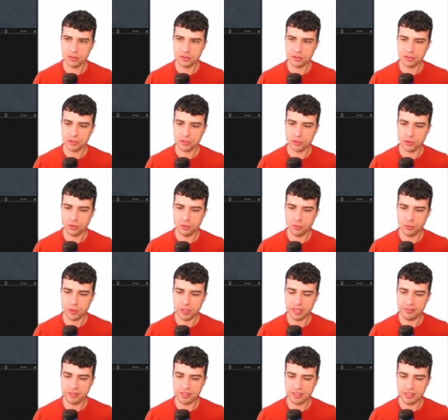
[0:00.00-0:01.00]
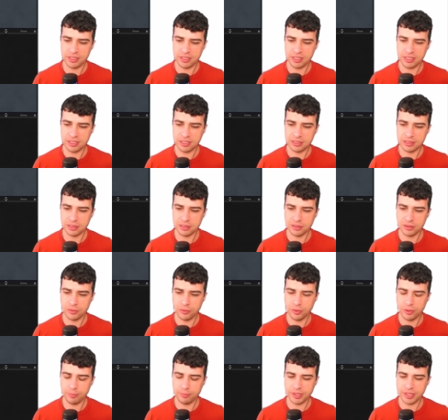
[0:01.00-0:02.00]
So whatever
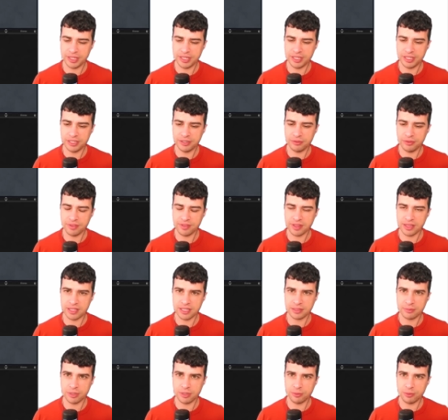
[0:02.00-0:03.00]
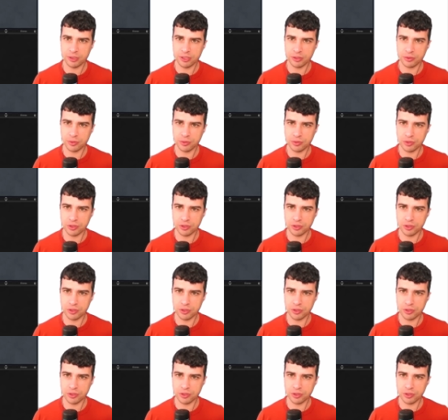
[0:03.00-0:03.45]
we play here with the land, my opponent will